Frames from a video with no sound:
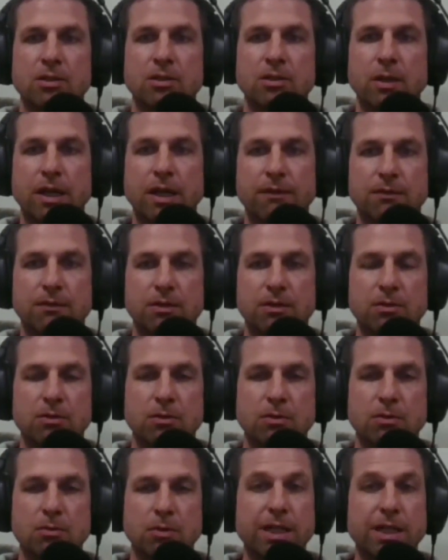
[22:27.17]
You have
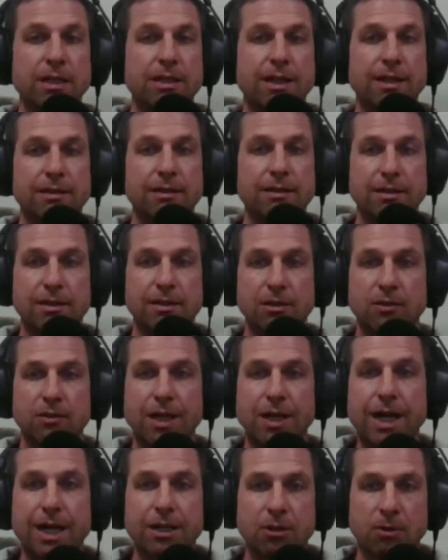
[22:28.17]
to recognize that there's a
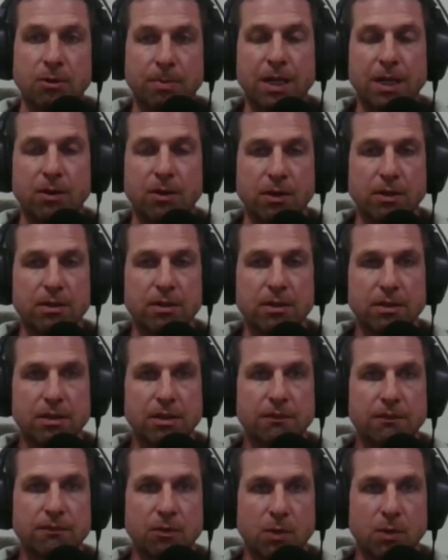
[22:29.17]
higher power,
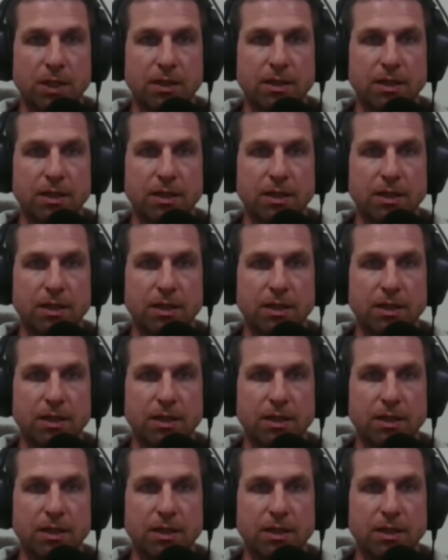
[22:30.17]
for one